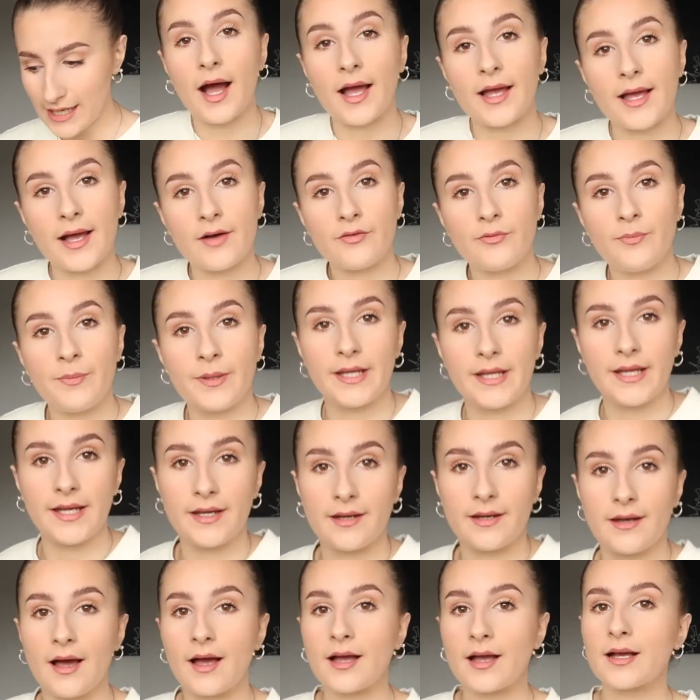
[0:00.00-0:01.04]
I have
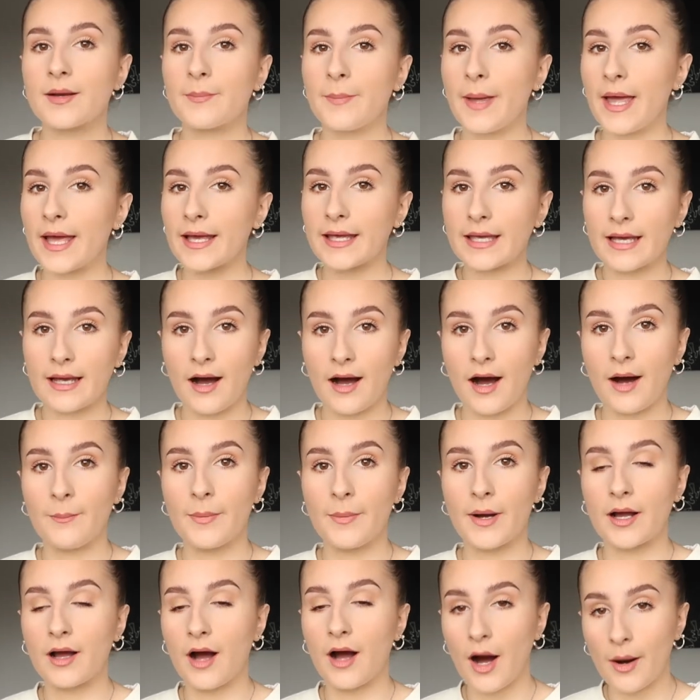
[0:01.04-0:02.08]
been picking up
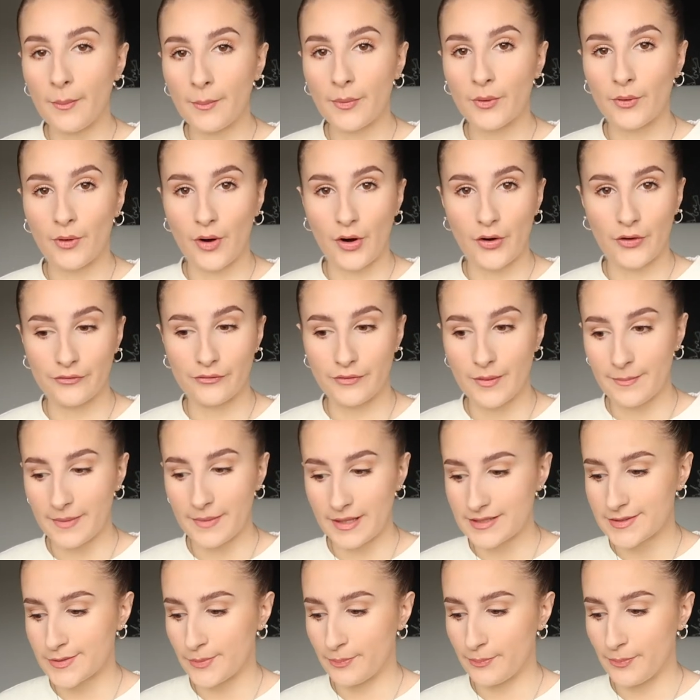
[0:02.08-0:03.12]
a couple of
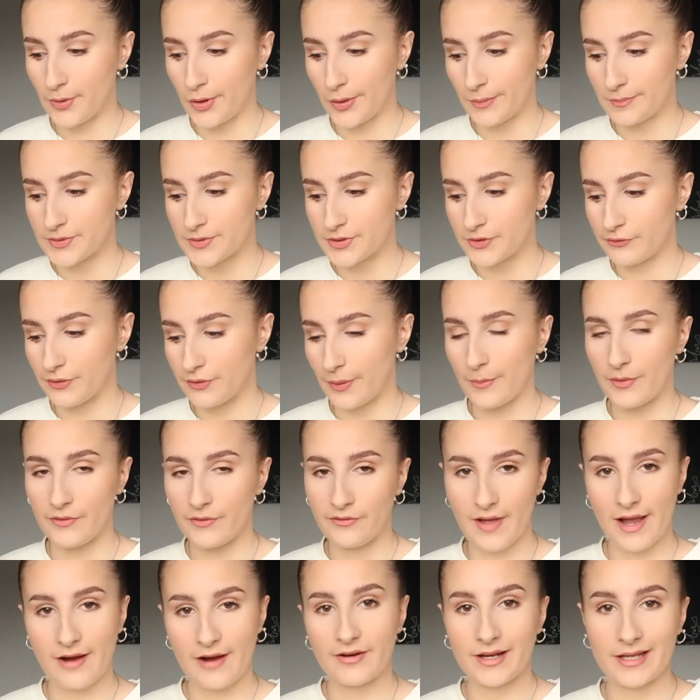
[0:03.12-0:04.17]
bits and bobs from
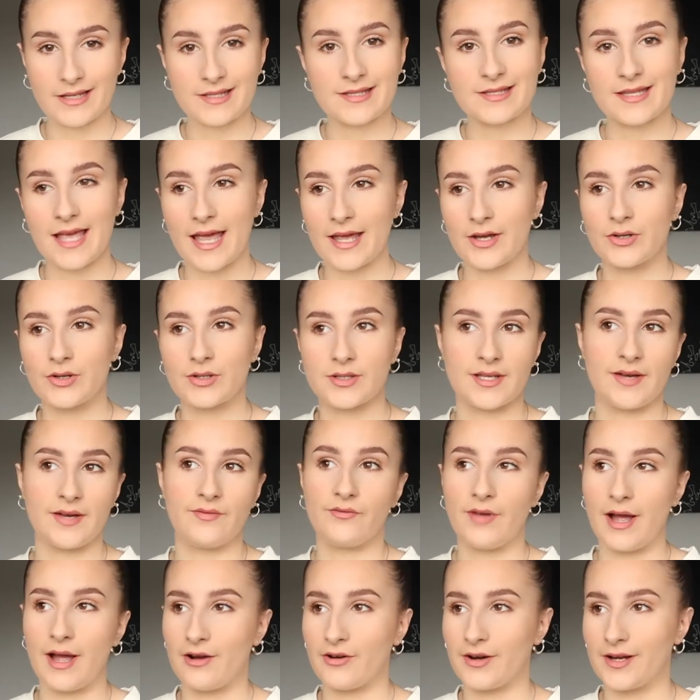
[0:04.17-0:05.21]
various sales and
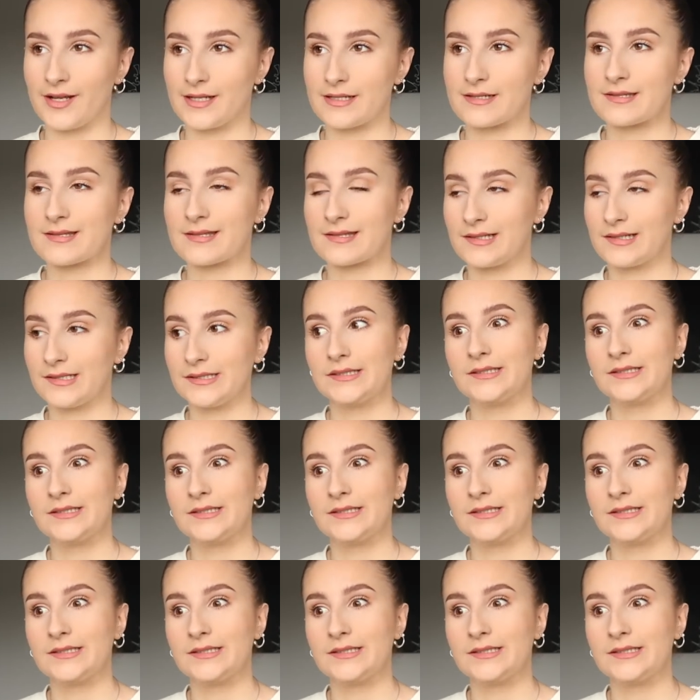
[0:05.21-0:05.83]
various